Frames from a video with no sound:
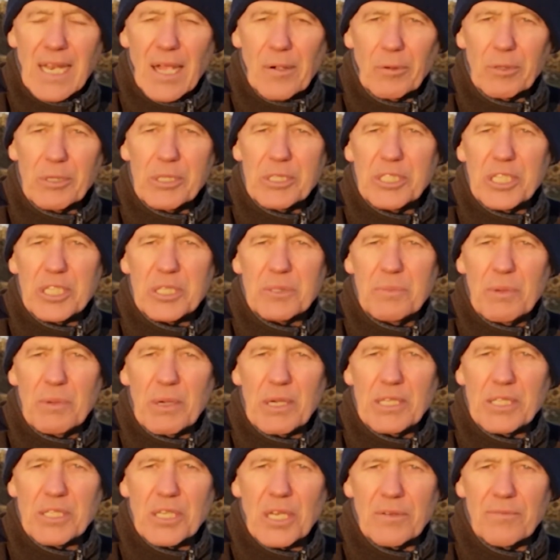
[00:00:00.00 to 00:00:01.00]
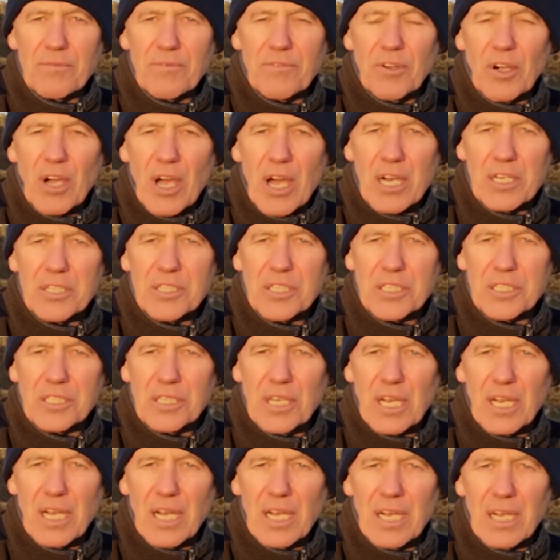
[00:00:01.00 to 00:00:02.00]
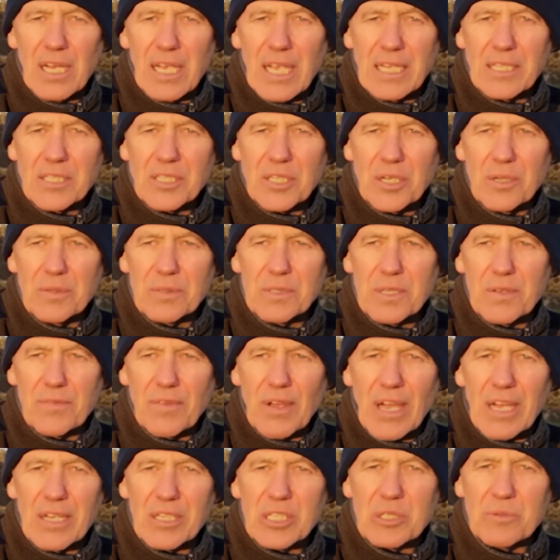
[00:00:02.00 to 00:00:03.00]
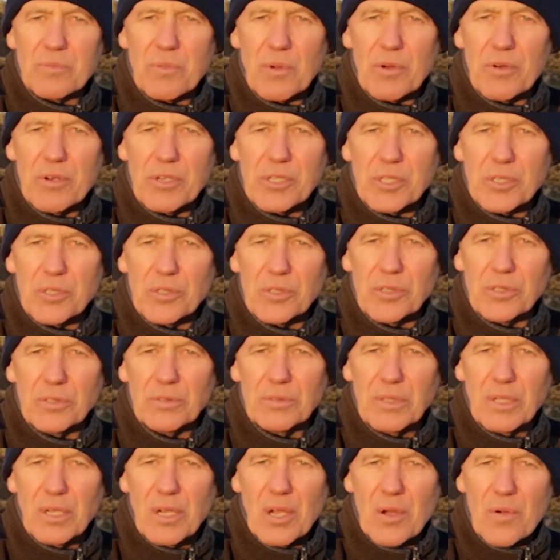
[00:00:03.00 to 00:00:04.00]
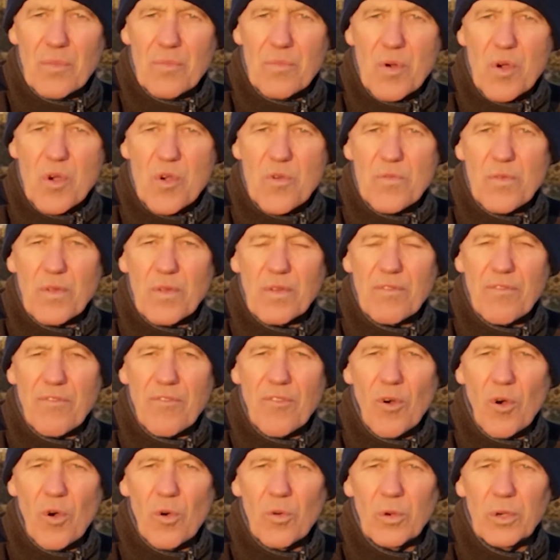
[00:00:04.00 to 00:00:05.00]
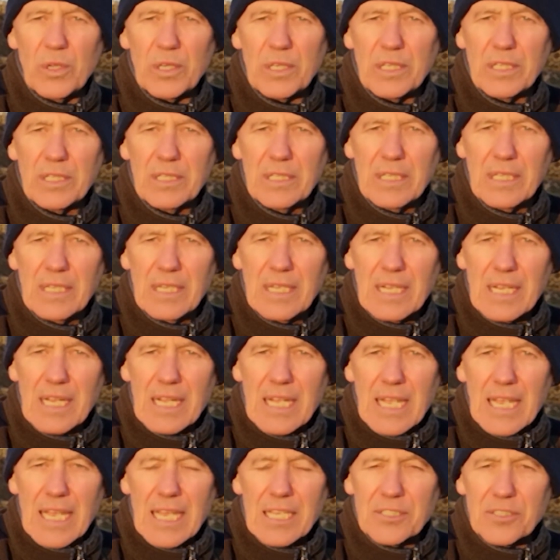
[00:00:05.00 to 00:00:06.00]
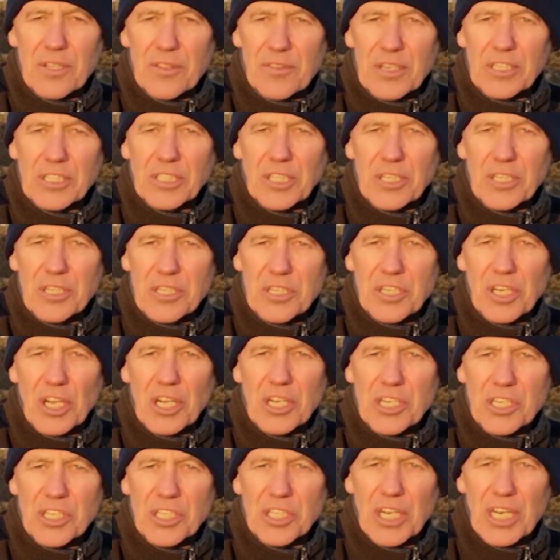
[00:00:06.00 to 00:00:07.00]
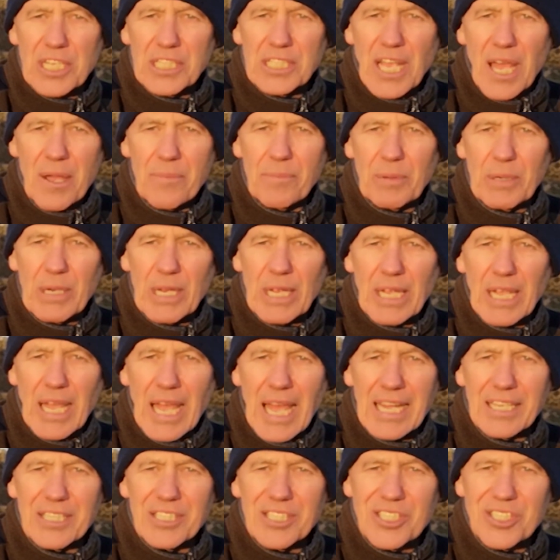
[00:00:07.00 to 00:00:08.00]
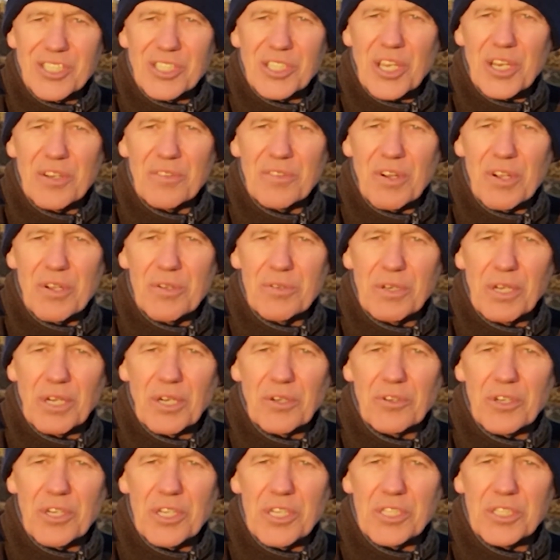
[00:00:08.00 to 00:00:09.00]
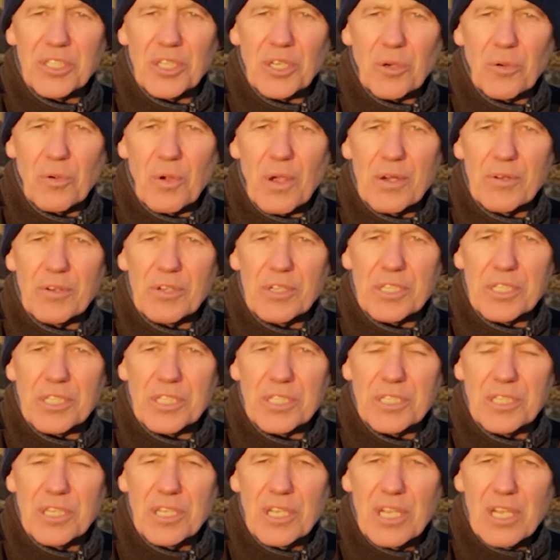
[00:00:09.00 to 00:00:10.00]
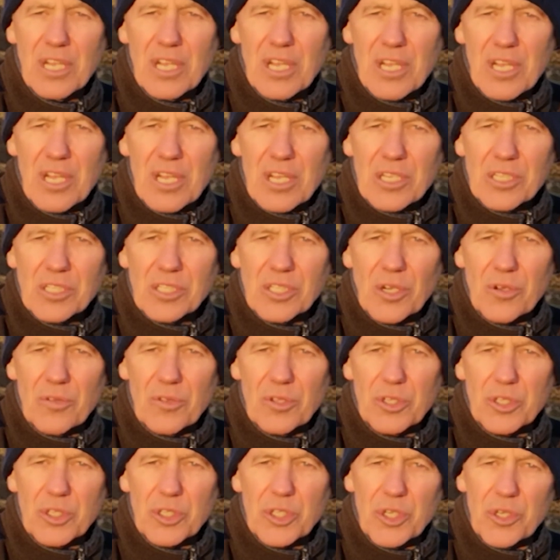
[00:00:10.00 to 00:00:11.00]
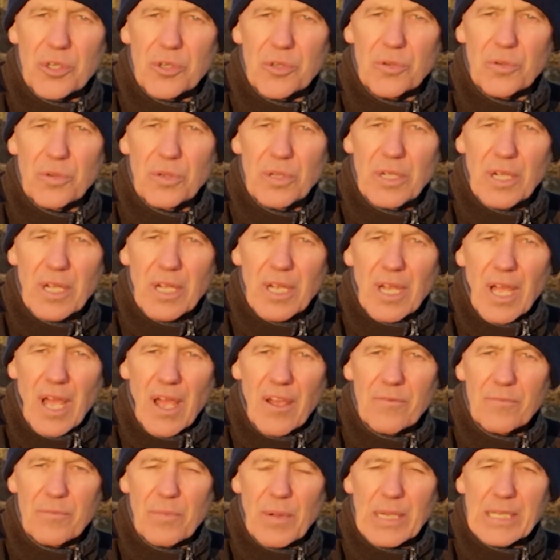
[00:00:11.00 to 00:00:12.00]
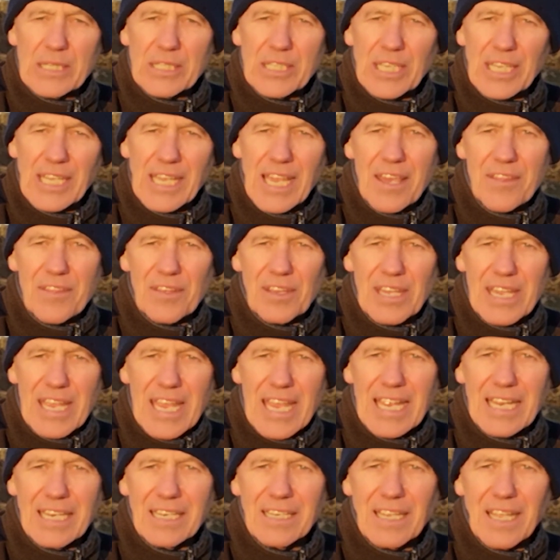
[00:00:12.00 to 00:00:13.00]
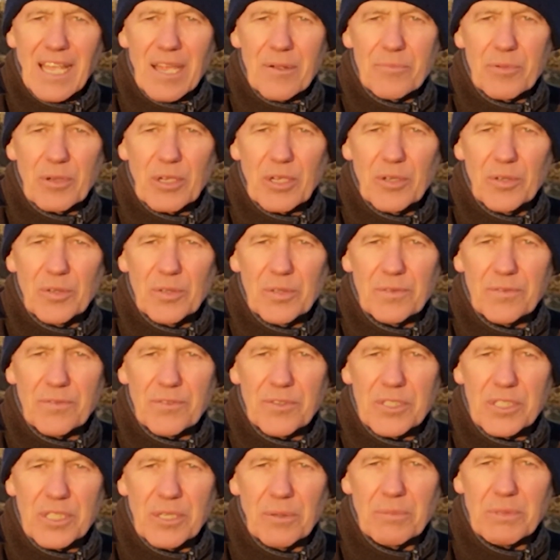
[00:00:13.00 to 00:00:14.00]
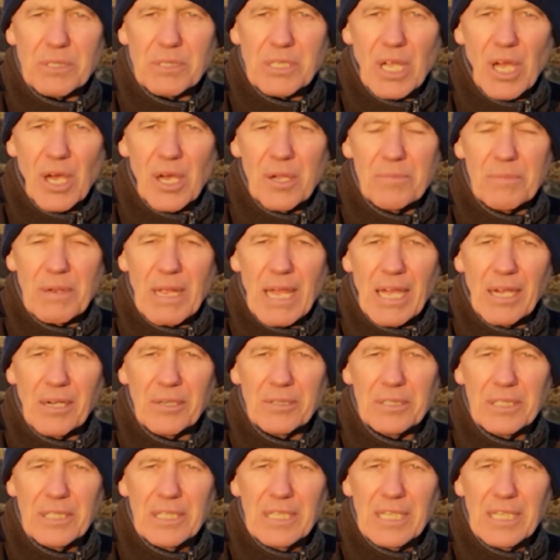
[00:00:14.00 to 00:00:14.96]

Now, what does this mean to, for us uh, in terms of our spiritual movement forward? Is that this conjunction is happening at zero degrees Aquarius. So the two have been together in Capricorn for some time now,